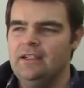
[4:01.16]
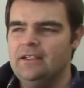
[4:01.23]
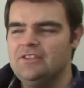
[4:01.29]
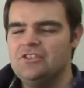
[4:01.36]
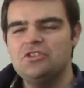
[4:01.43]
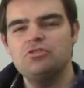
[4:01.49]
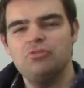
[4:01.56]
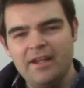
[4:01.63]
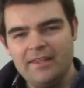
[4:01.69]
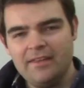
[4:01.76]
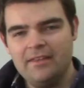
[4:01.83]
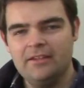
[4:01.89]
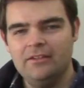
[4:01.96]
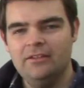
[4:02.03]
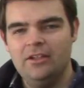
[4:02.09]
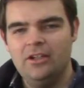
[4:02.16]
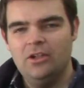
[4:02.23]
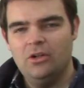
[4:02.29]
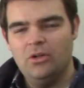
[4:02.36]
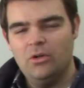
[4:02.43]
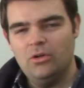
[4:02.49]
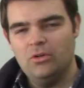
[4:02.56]
strengthen
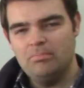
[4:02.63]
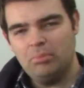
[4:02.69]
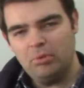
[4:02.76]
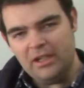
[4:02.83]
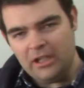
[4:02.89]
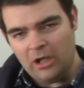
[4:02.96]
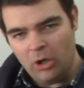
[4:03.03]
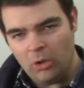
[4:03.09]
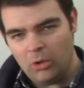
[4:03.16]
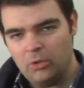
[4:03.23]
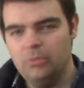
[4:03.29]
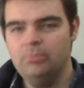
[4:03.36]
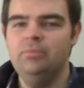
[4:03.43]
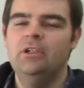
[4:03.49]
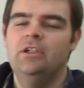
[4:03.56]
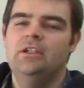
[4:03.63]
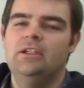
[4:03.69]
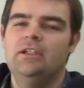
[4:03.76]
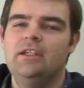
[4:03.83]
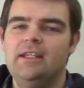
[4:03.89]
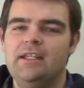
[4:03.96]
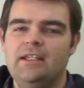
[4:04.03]
or bring home
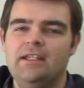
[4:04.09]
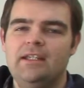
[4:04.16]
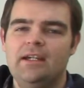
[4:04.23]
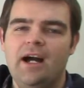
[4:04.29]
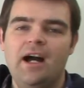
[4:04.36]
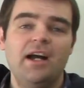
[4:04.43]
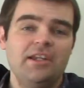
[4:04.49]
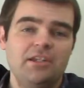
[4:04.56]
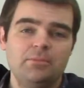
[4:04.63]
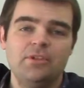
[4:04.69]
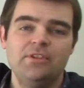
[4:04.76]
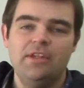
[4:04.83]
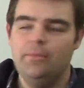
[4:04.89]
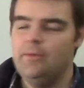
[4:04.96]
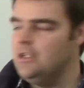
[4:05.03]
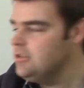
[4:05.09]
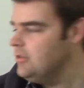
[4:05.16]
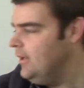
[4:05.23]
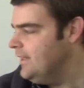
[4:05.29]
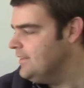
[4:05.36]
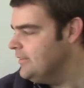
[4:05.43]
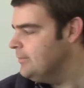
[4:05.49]
the argument that we're
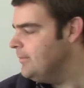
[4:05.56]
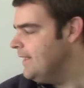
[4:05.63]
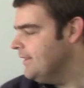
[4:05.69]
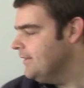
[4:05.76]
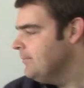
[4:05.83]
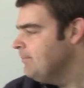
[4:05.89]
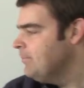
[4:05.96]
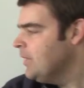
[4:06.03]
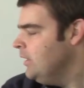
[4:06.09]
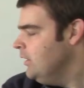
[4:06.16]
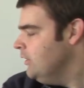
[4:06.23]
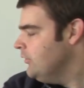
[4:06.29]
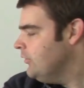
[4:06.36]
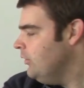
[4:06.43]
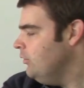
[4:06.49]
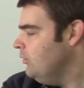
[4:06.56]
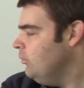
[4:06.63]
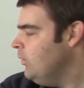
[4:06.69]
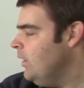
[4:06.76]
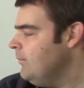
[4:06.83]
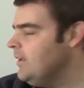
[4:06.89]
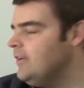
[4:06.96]
trying to make. So
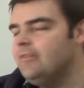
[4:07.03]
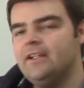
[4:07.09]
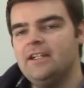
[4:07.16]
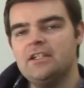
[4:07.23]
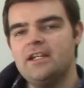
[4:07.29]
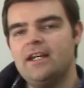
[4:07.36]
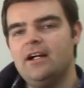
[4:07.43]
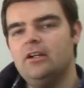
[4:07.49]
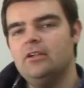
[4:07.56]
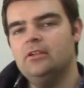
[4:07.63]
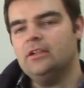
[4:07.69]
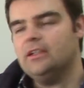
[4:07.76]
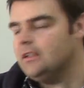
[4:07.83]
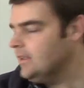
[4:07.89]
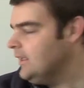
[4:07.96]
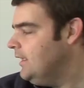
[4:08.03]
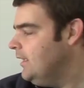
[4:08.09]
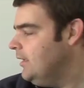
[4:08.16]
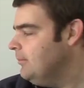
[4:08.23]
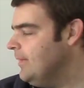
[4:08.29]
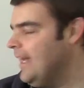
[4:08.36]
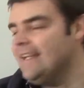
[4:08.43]
when we finish our
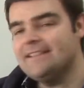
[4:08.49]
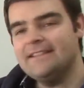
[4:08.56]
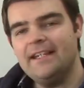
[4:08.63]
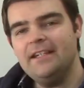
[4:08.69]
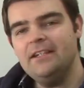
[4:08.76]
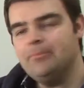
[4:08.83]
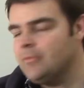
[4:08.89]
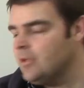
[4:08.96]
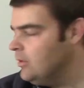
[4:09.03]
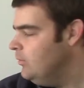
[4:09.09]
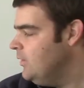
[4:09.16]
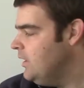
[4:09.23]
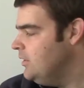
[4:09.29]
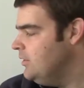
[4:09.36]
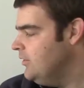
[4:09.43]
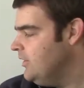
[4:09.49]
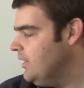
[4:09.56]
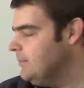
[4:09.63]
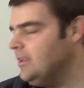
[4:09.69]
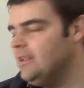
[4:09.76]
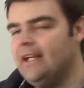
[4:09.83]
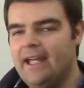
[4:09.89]
essay, we can use
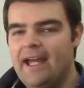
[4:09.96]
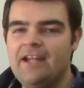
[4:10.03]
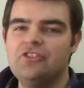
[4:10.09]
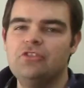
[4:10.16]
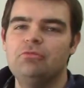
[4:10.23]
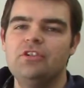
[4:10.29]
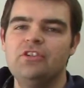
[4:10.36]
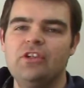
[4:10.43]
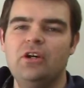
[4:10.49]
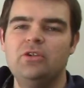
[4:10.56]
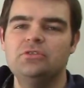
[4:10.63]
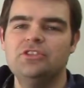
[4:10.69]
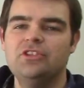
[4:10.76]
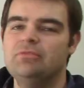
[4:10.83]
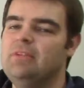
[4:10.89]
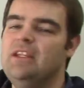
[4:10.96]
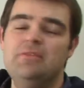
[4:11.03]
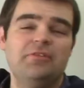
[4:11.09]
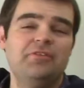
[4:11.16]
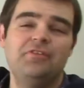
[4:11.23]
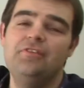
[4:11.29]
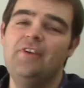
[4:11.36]
something like as a result,
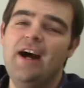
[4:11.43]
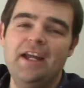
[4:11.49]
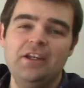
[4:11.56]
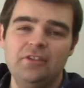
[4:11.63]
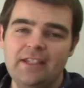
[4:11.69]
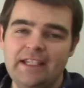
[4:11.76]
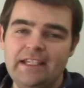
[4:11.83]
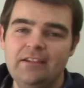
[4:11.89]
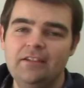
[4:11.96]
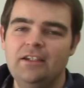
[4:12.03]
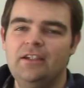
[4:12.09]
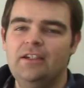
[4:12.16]
even finally,